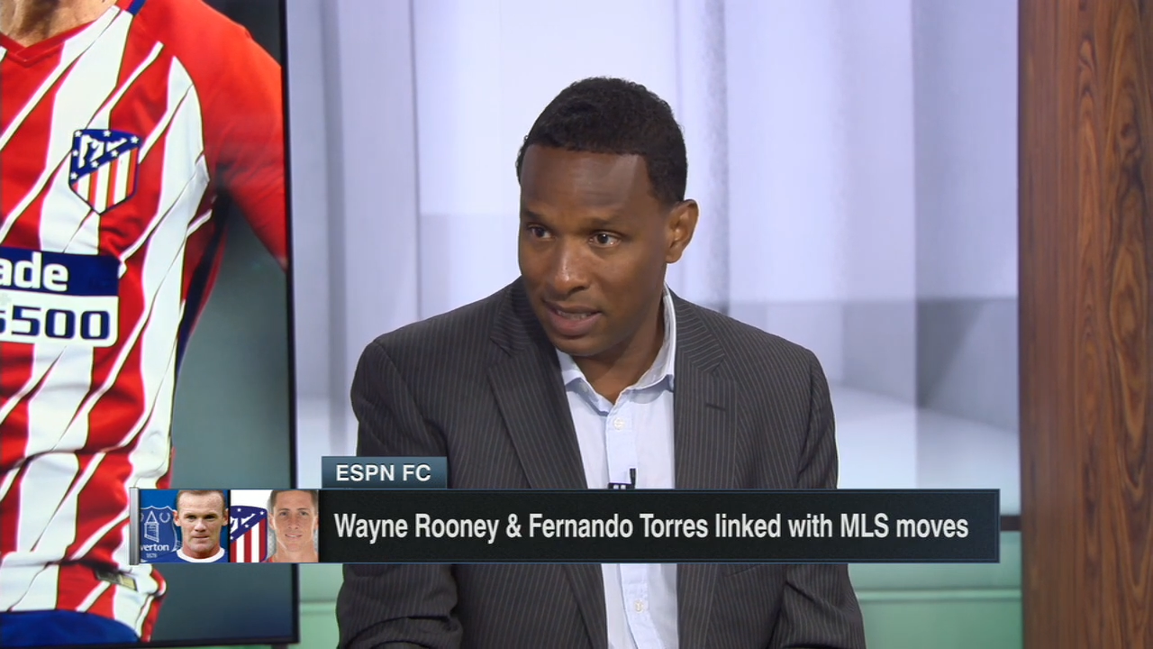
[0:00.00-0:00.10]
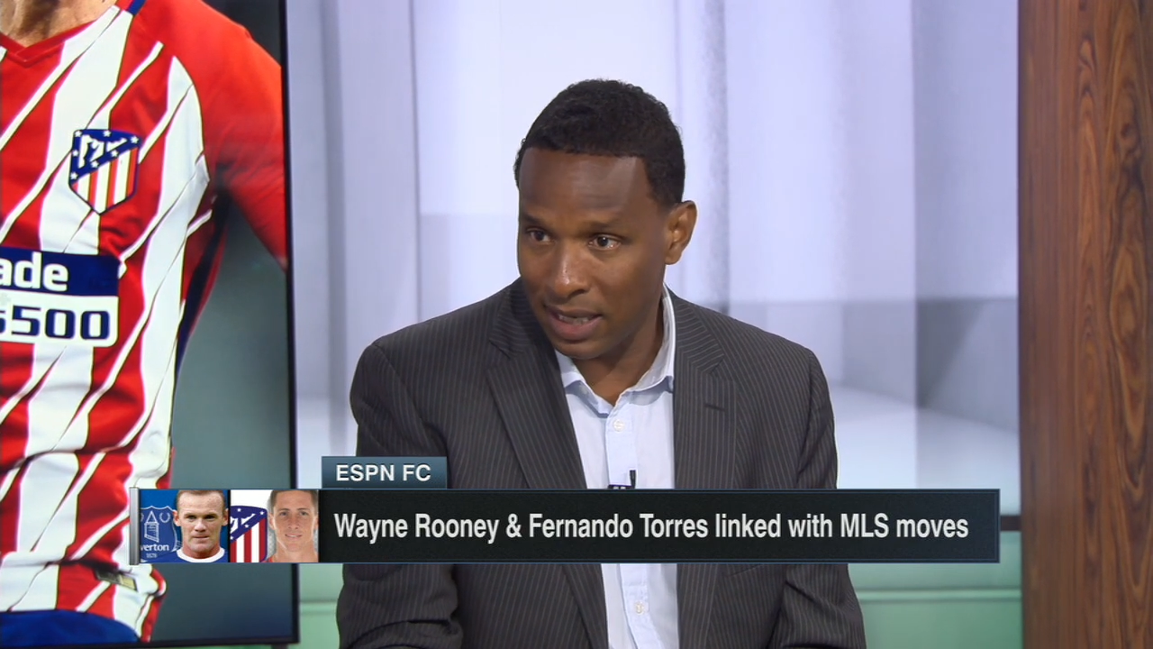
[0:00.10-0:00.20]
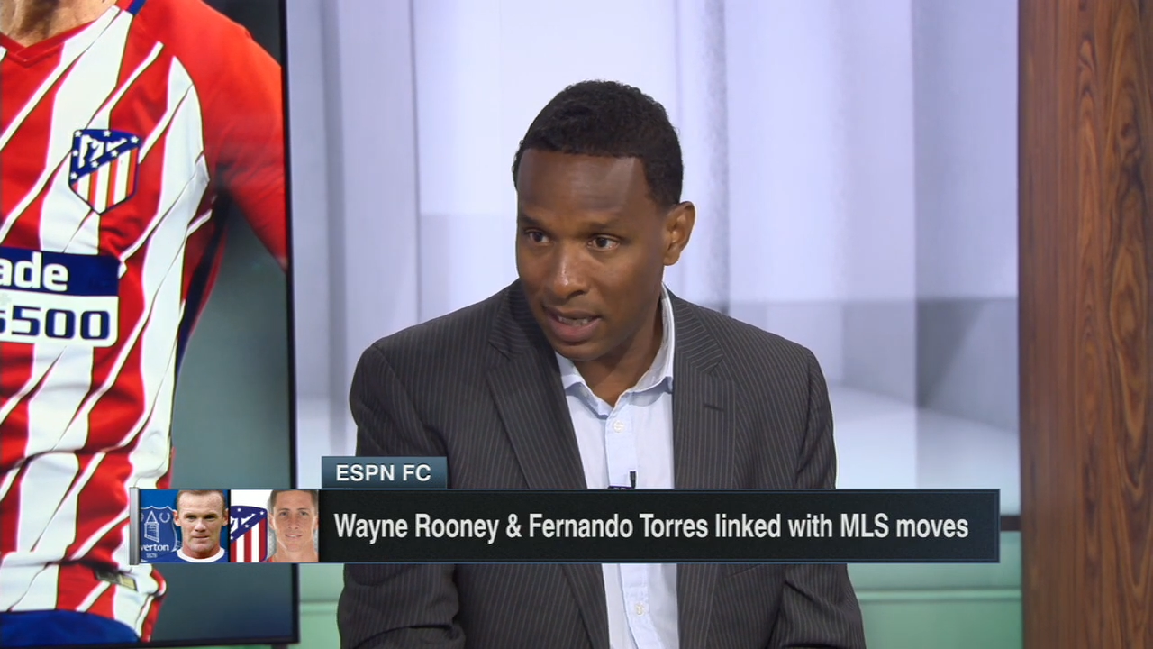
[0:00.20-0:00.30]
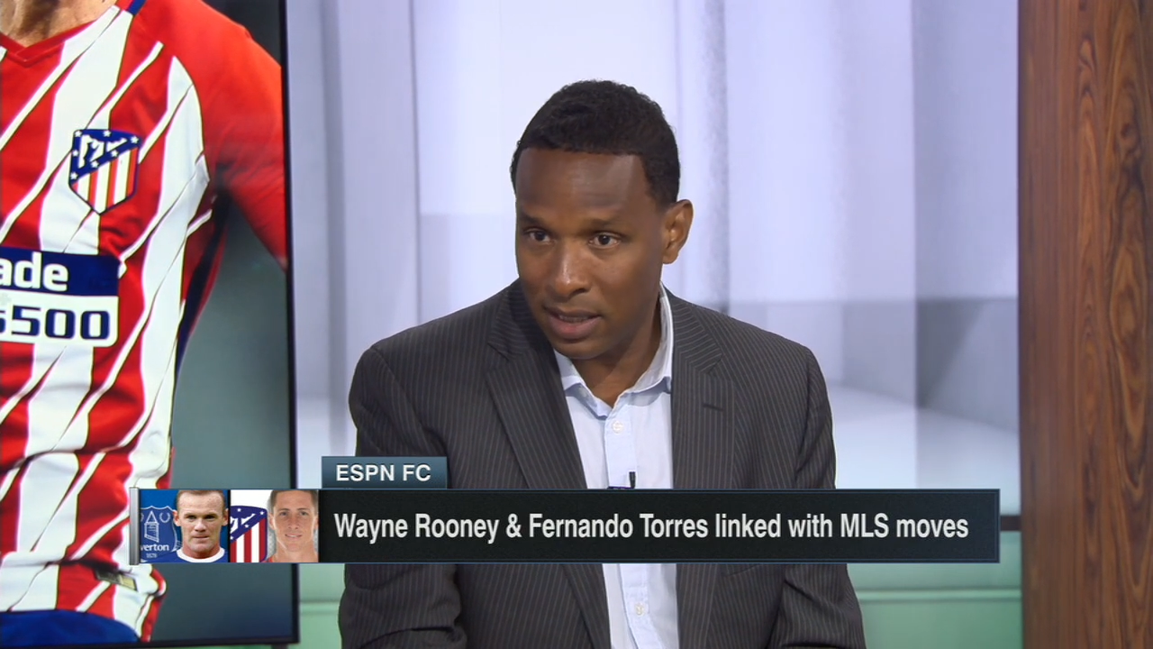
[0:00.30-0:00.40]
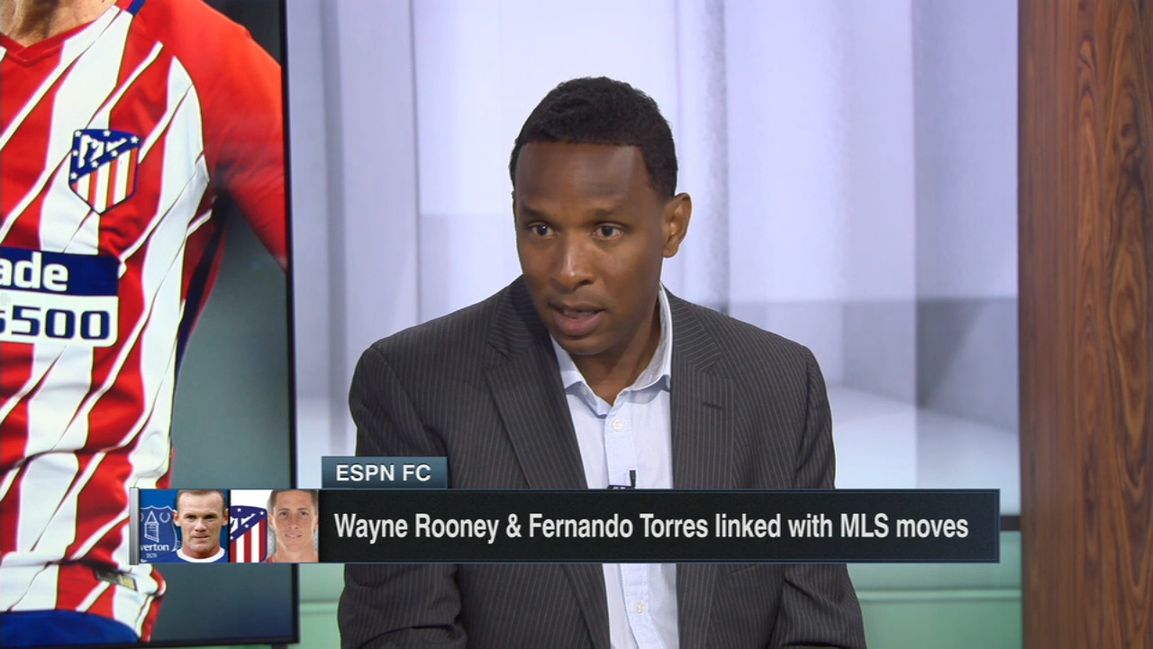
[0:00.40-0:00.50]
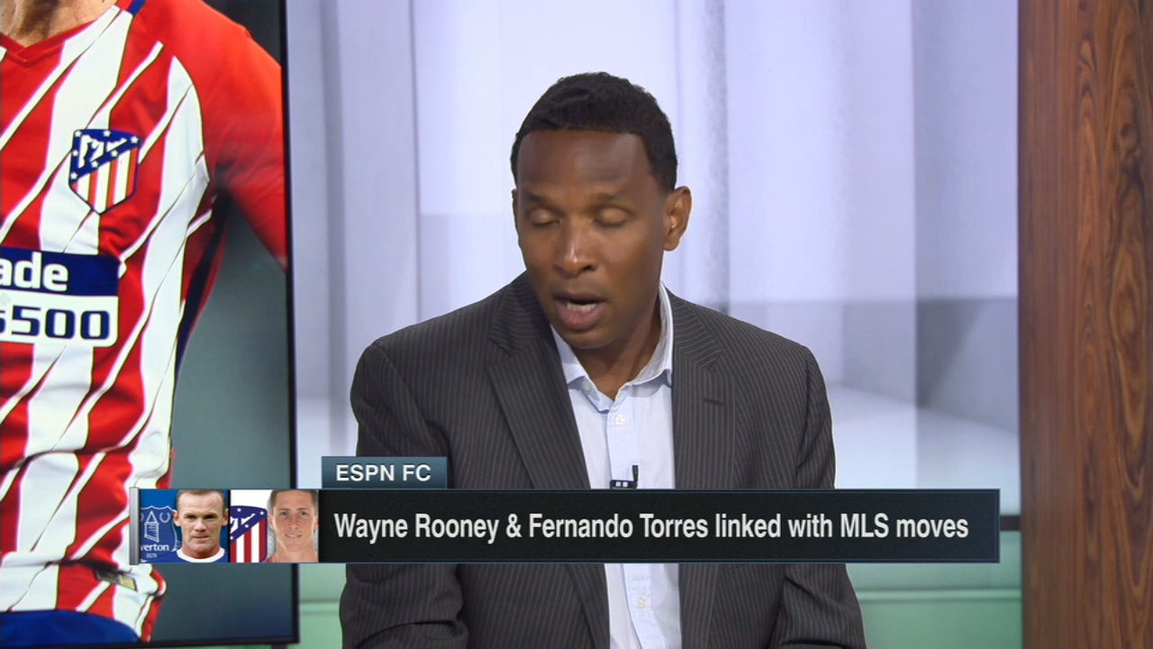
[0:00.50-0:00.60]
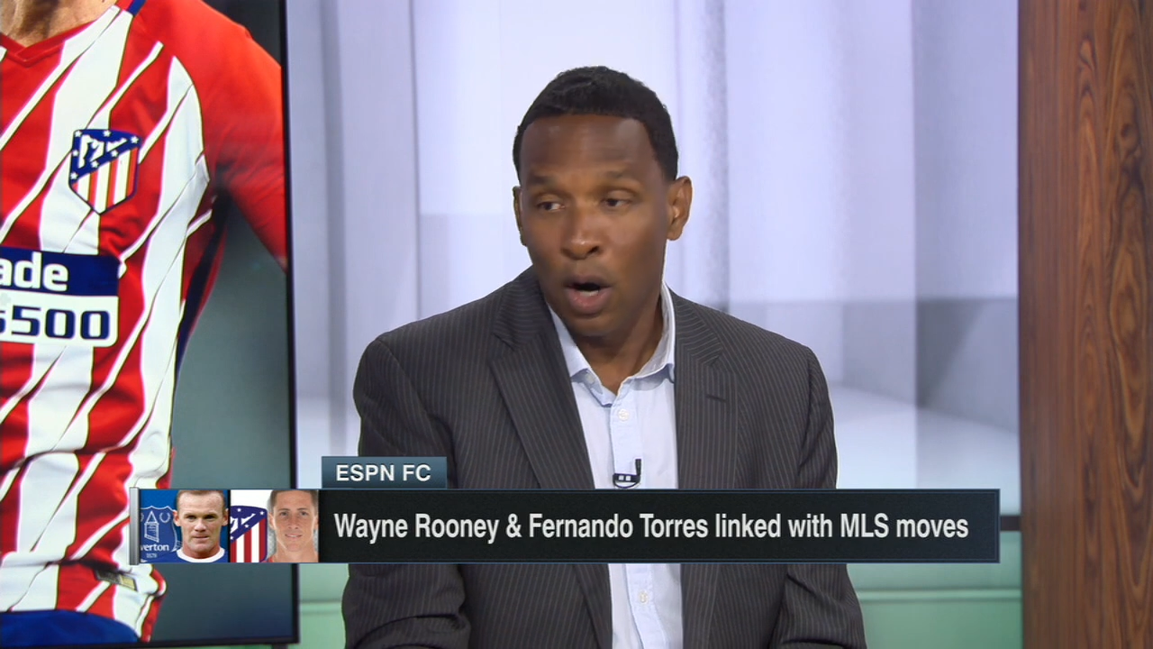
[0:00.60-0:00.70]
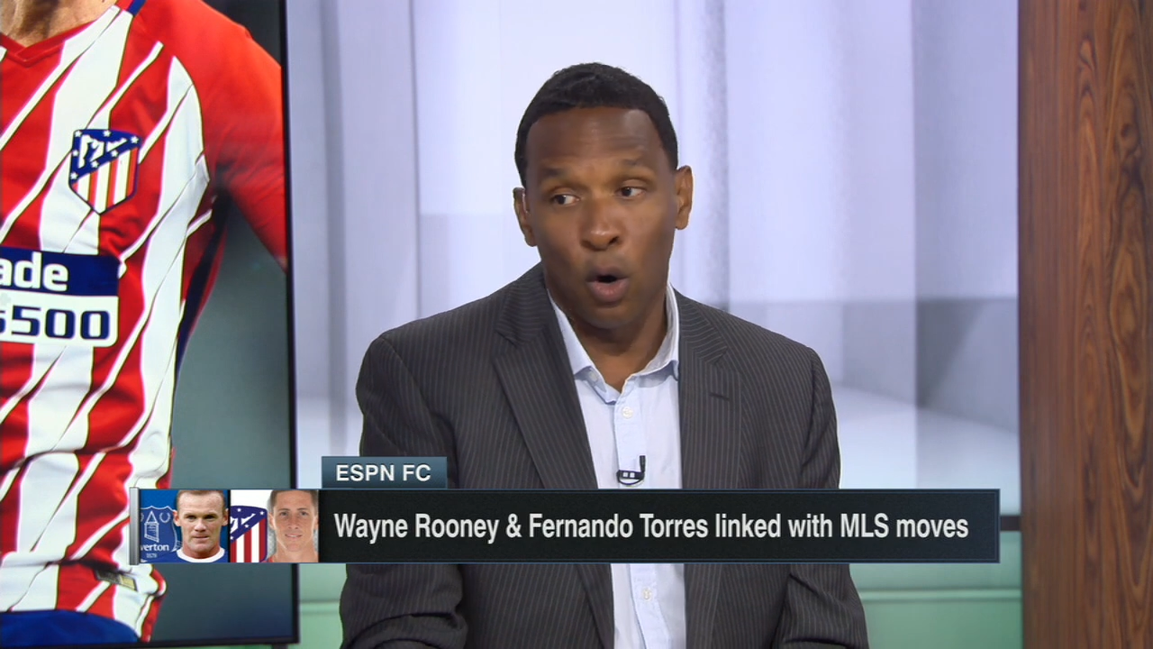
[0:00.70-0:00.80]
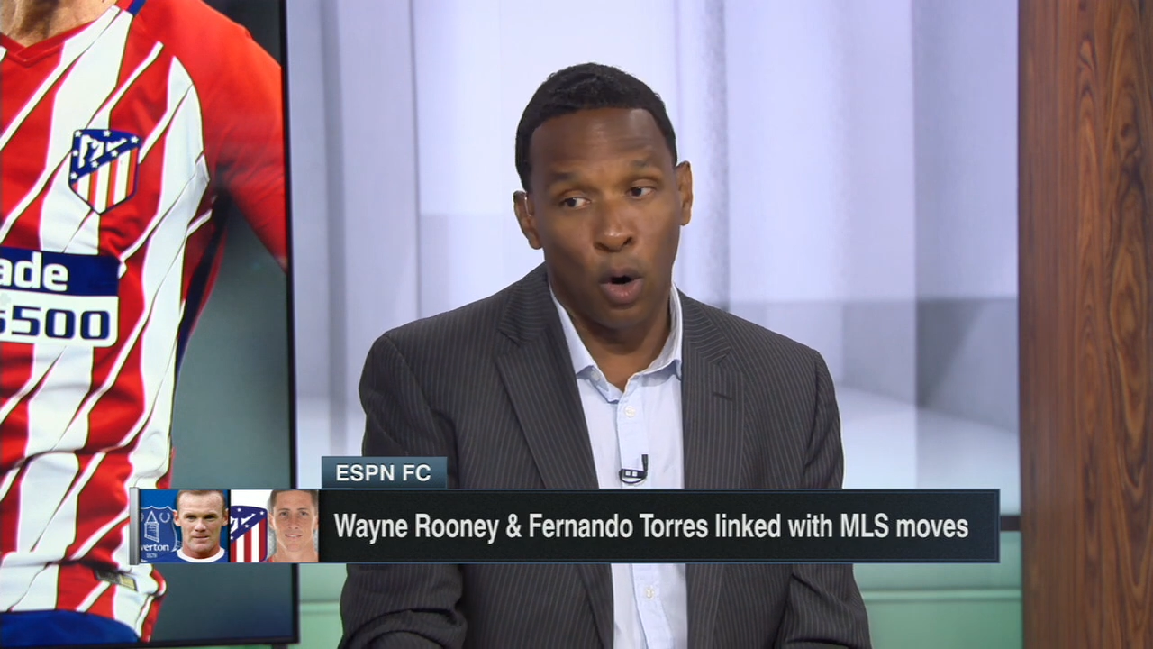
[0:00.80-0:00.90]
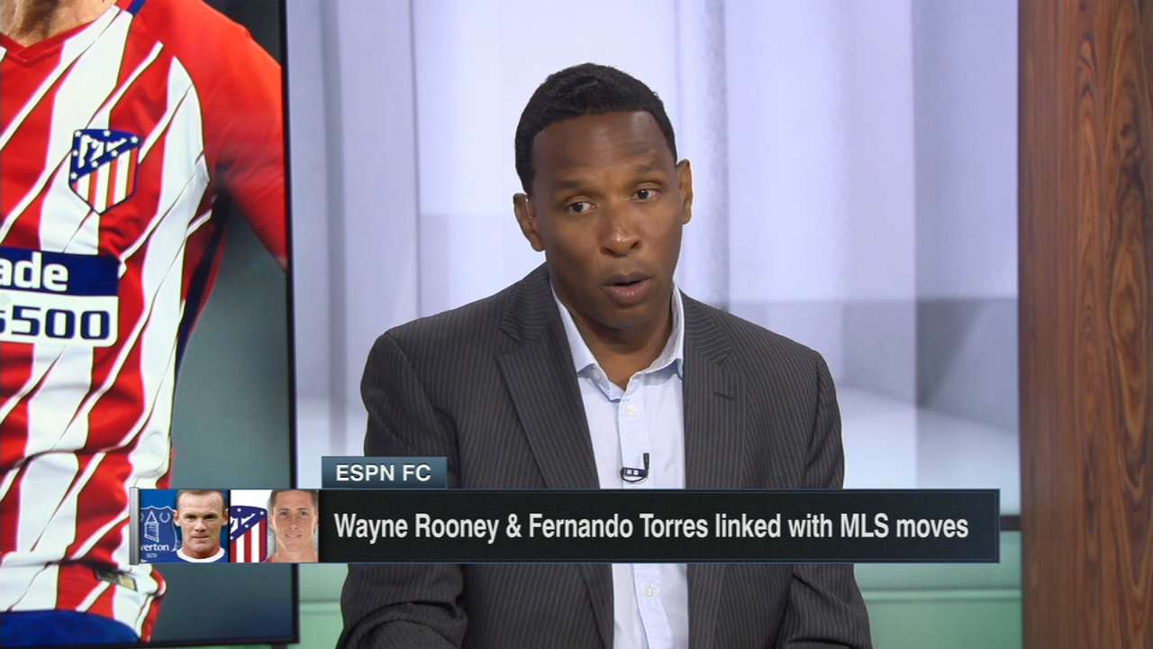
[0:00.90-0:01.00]
did,
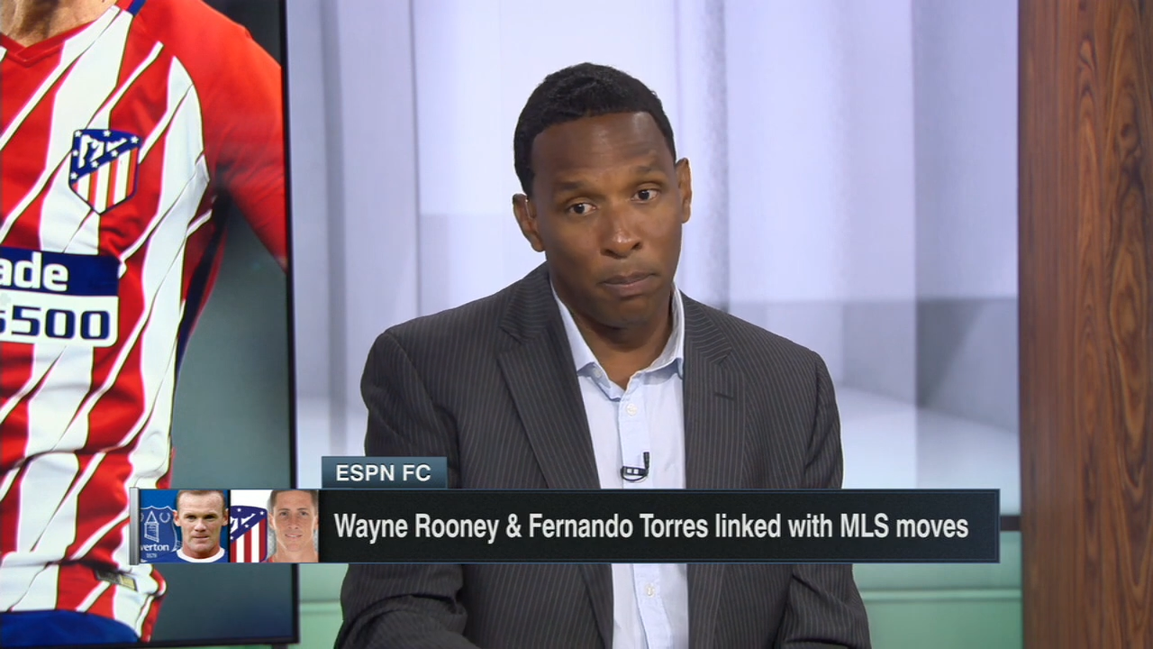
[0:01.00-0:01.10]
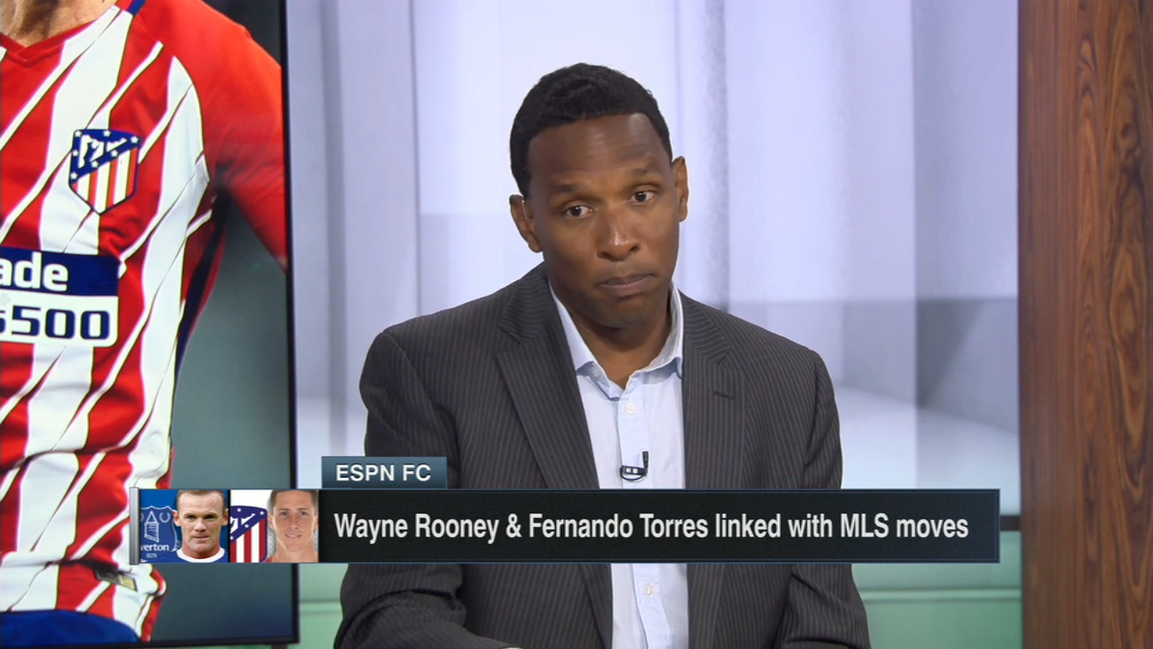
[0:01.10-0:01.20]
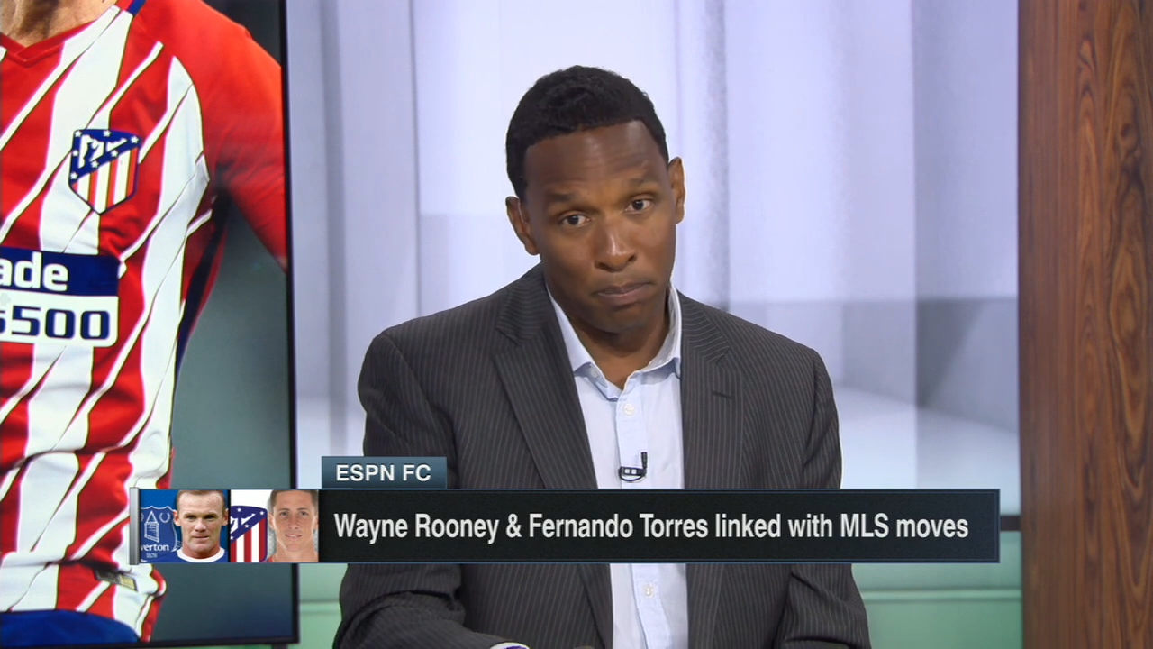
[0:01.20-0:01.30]
or